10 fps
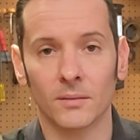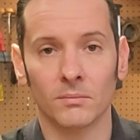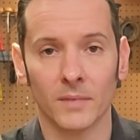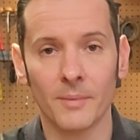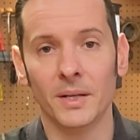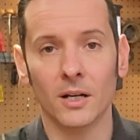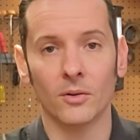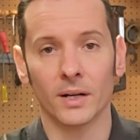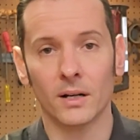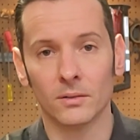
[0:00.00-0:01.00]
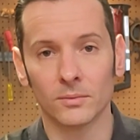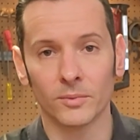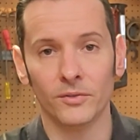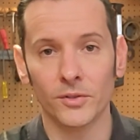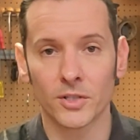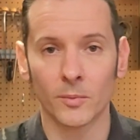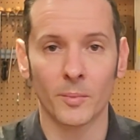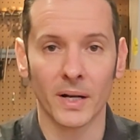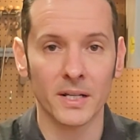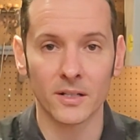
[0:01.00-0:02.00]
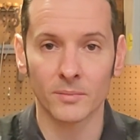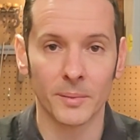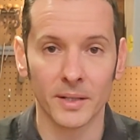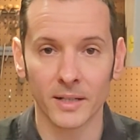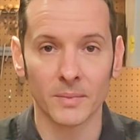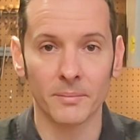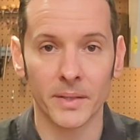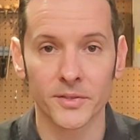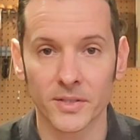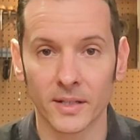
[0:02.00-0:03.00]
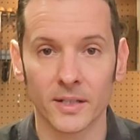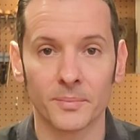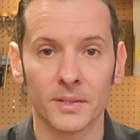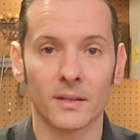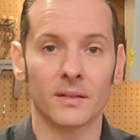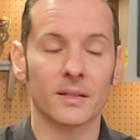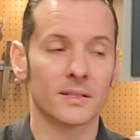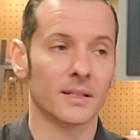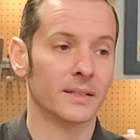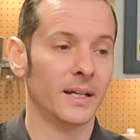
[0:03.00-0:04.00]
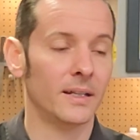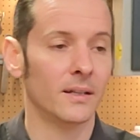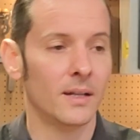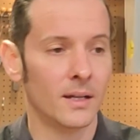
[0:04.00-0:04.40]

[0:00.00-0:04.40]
let me know and I'll review some of my gear, maybe like my belt setup and things like that.